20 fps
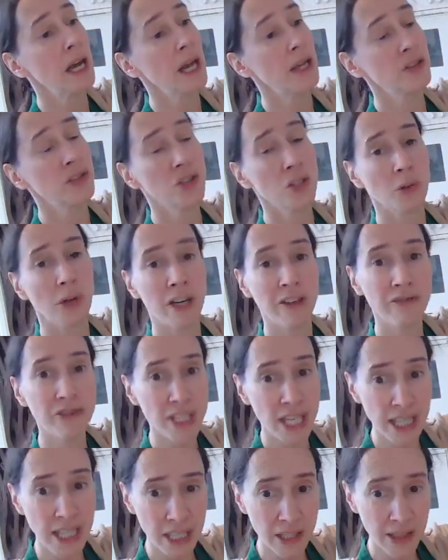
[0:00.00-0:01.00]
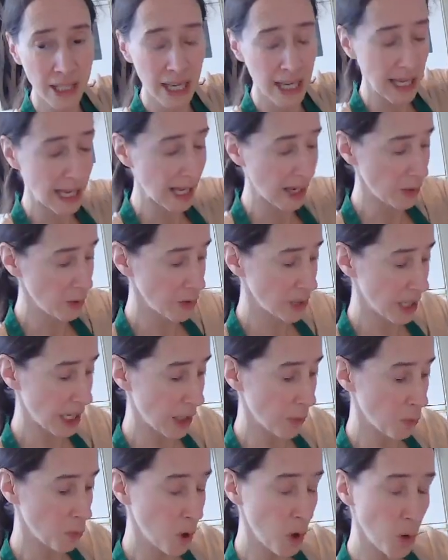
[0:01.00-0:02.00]
And so I've taken that out,
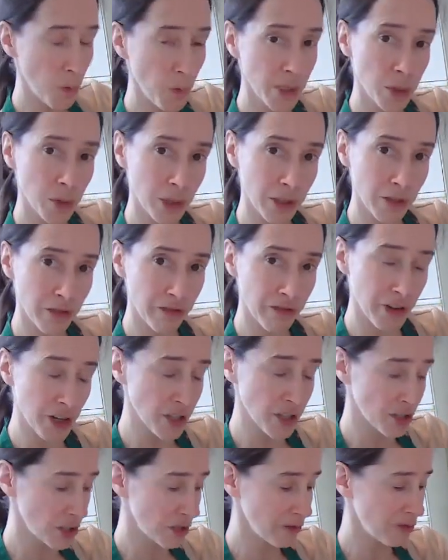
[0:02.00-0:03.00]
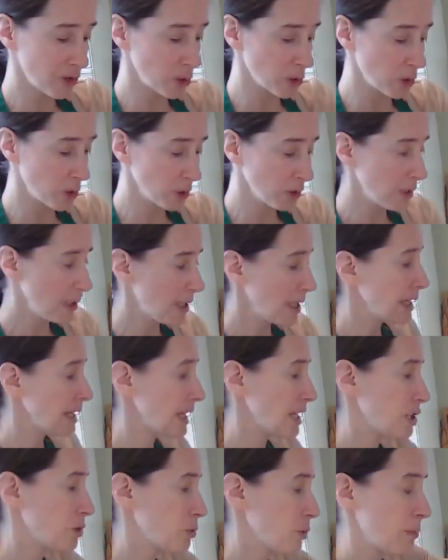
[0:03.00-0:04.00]
and what we're doing first of all
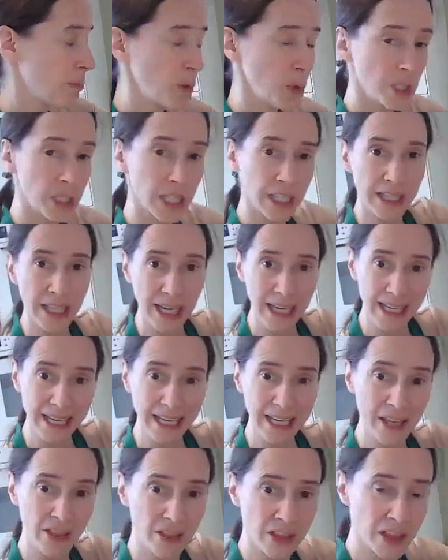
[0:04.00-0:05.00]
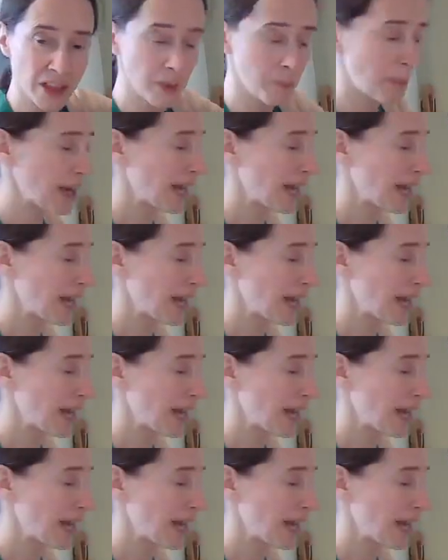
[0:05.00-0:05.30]
is we're putting that in the